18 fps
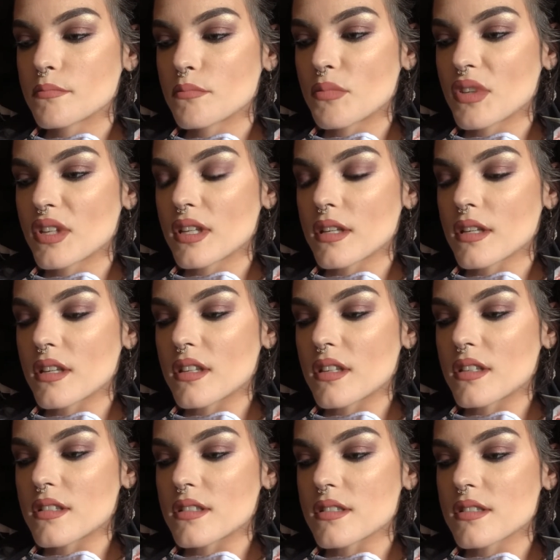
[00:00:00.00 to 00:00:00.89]

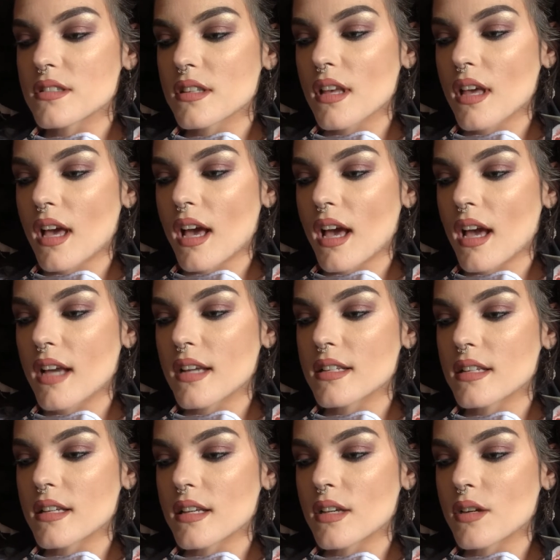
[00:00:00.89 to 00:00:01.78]
because
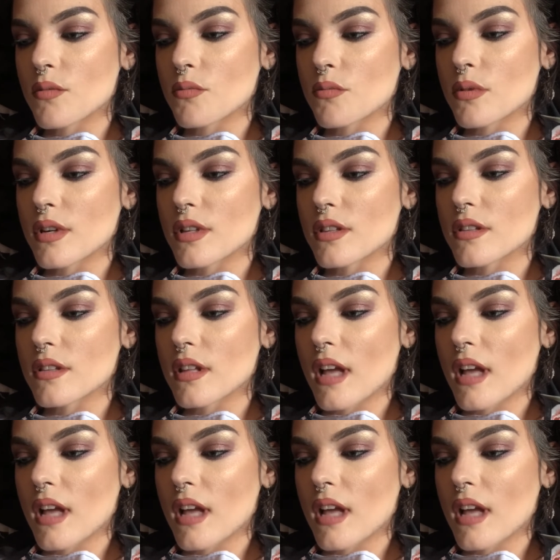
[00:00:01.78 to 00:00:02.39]
I went,